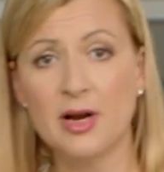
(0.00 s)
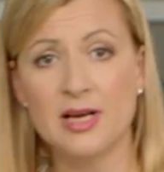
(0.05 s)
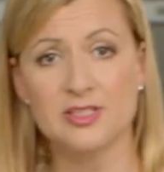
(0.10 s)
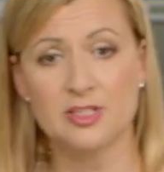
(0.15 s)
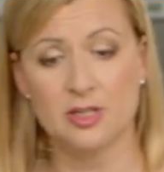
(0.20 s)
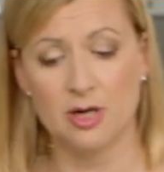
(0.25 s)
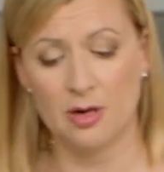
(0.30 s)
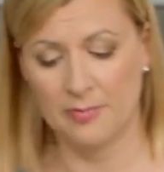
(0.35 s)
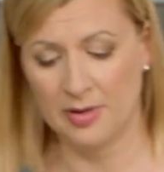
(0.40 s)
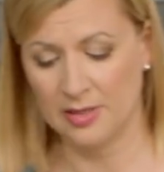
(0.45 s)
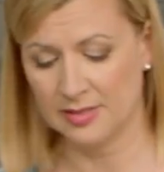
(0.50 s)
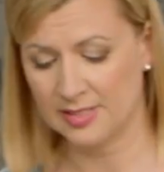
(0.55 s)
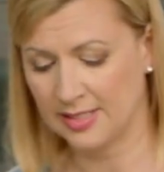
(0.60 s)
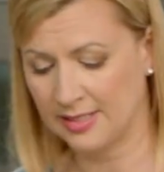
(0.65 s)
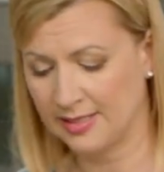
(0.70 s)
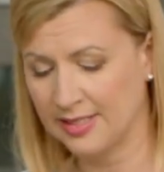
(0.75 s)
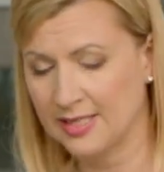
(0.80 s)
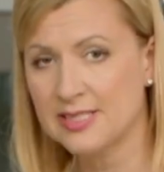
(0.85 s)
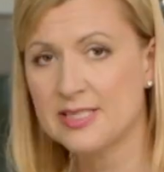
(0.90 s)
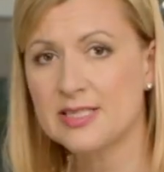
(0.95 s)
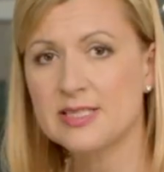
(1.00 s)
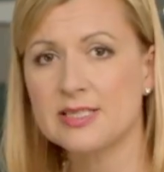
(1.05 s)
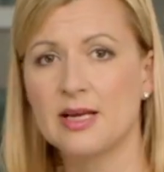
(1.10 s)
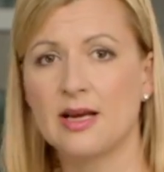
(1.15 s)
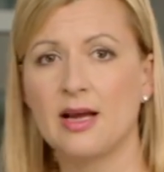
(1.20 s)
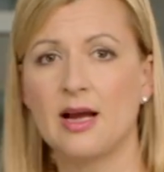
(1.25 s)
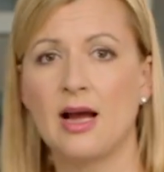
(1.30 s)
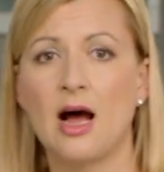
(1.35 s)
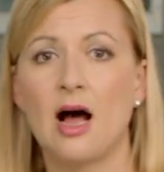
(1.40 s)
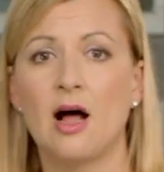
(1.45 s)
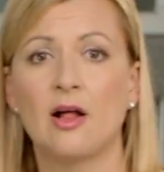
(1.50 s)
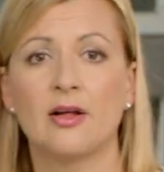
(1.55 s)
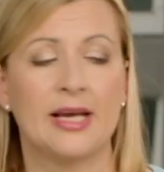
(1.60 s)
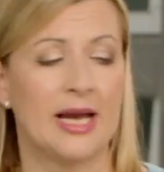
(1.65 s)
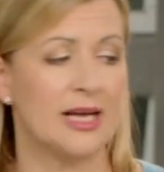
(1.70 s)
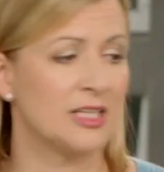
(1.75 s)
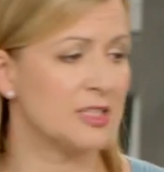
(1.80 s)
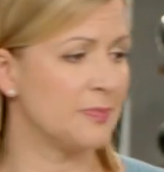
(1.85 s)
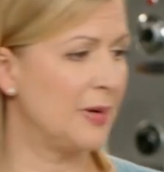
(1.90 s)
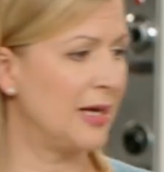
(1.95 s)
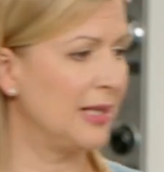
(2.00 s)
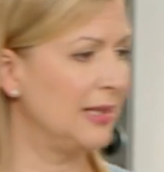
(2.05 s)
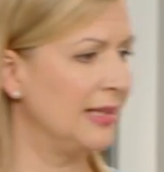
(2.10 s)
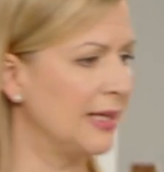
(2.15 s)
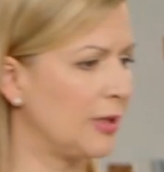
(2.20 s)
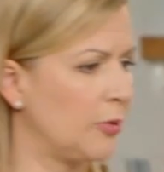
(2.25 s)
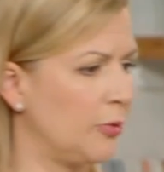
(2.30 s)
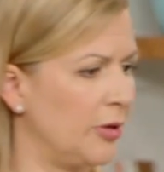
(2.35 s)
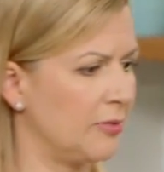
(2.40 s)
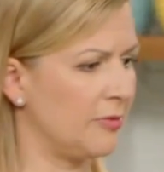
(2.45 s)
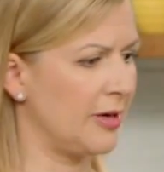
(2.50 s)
I start melting this, I'll get my liquid